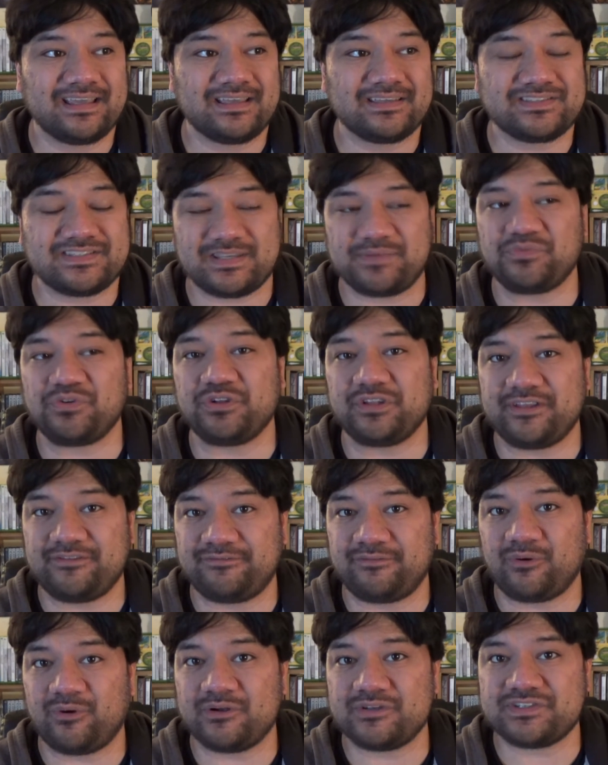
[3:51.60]
seem really
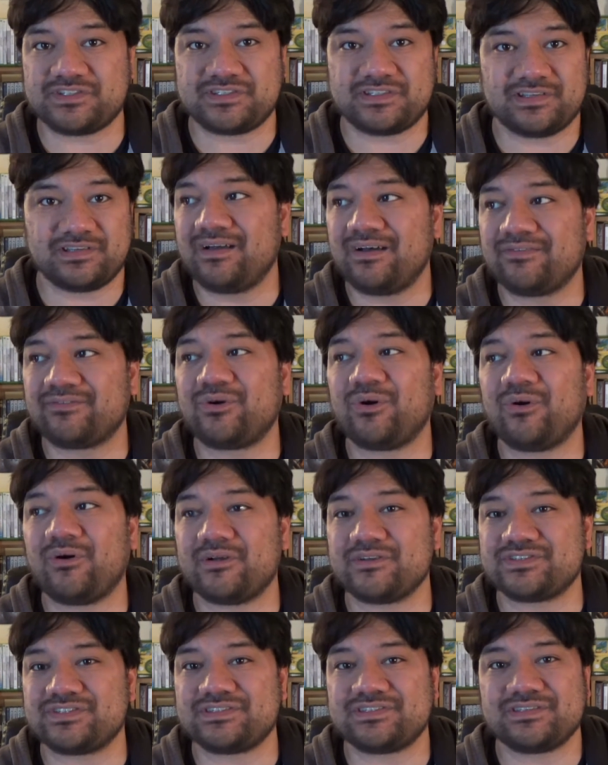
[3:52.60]
forced. Of
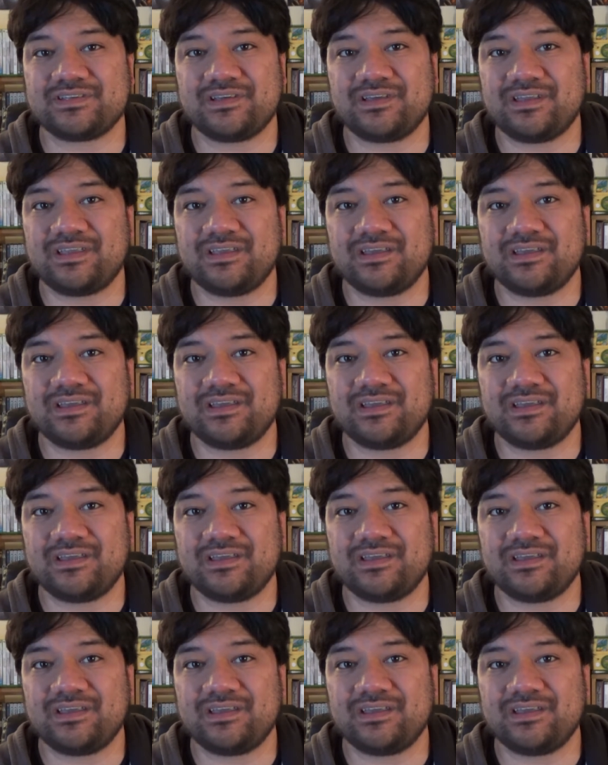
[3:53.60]
course,